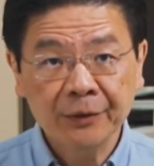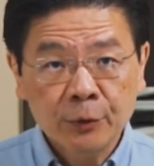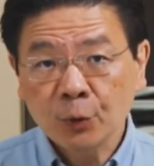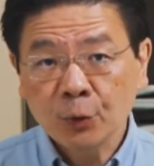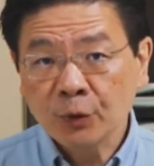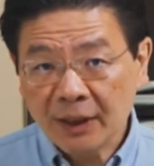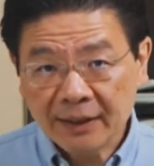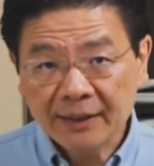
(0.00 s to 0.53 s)

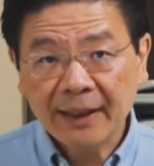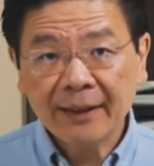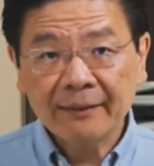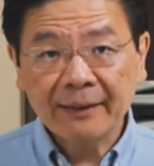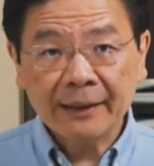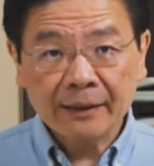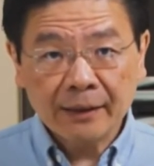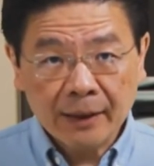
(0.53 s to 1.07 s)
So the
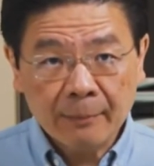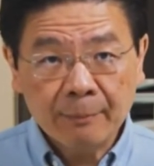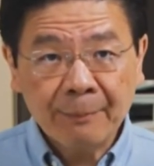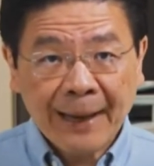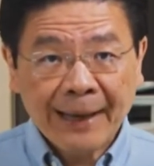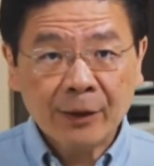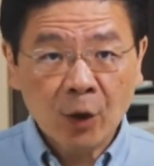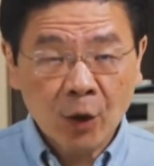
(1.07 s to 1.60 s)
direct
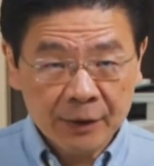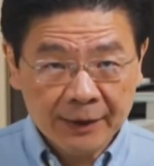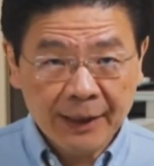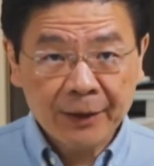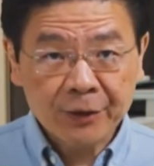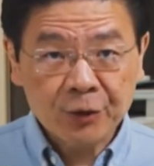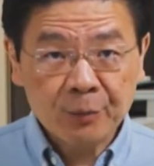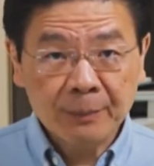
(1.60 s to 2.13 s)
impact on
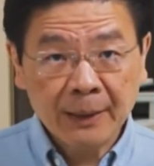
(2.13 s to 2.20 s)
us